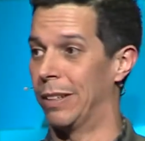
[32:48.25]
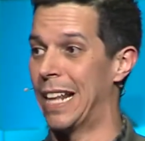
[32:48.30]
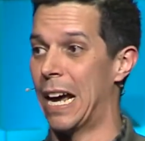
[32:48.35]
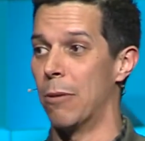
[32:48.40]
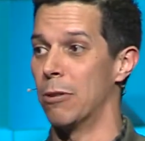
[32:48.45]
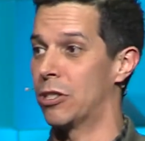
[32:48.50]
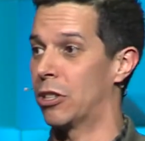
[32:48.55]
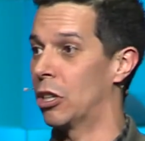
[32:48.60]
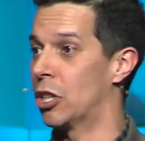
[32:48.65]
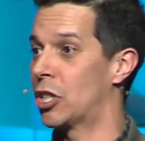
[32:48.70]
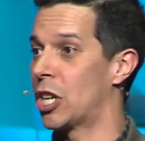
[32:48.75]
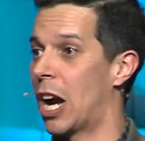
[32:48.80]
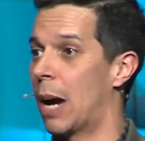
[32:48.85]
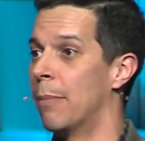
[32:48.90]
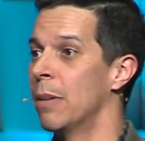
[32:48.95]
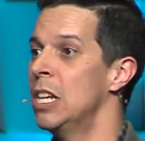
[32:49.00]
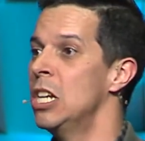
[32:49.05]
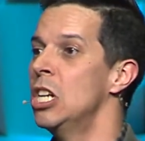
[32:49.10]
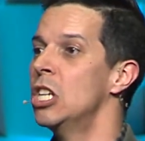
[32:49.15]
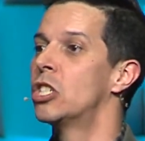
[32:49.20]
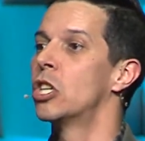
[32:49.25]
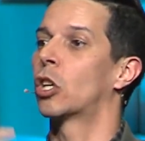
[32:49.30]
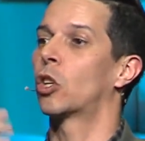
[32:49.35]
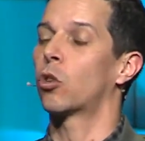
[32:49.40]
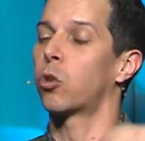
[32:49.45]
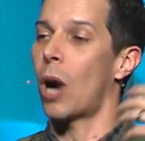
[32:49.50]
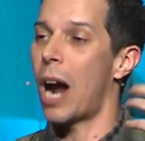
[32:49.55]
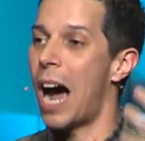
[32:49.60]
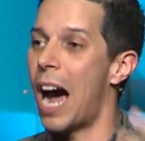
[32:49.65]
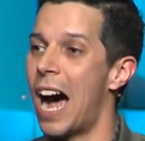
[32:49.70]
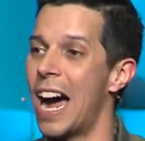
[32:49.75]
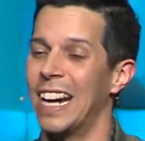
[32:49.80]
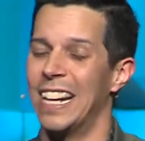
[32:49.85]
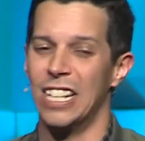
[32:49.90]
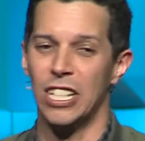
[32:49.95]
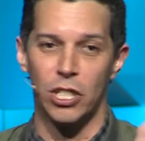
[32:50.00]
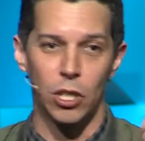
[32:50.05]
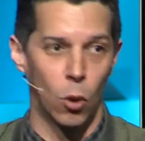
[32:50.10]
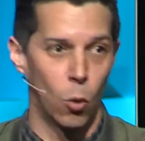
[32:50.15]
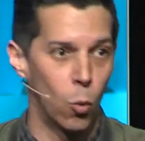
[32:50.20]
That was their job, to cry
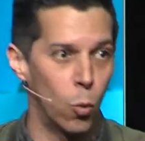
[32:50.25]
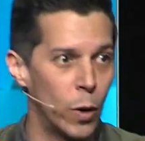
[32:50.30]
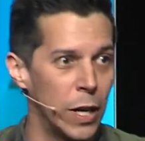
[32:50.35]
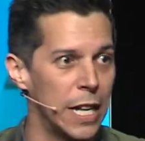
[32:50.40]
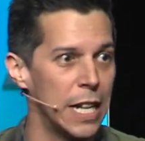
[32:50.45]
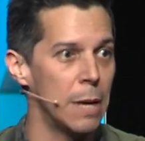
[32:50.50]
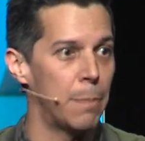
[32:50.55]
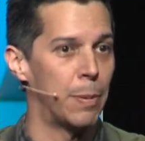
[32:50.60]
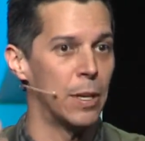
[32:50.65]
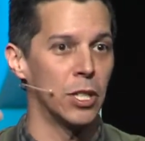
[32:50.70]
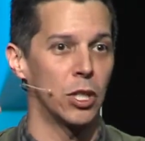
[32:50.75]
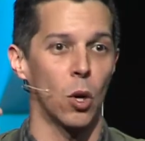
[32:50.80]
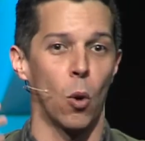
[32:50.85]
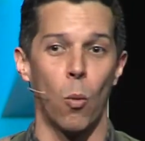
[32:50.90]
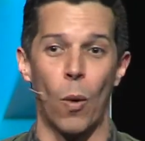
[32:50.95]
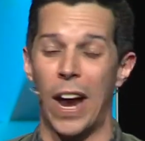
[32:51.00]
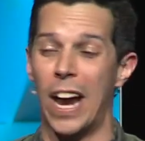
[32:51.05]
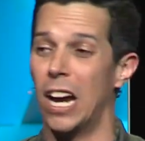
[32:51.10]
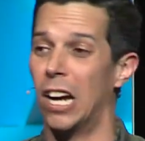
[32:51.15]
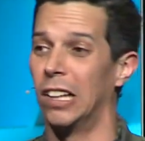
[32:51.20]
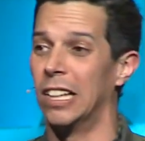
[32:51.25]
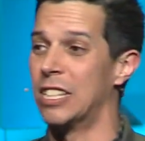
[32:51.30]
and to weep and to wail.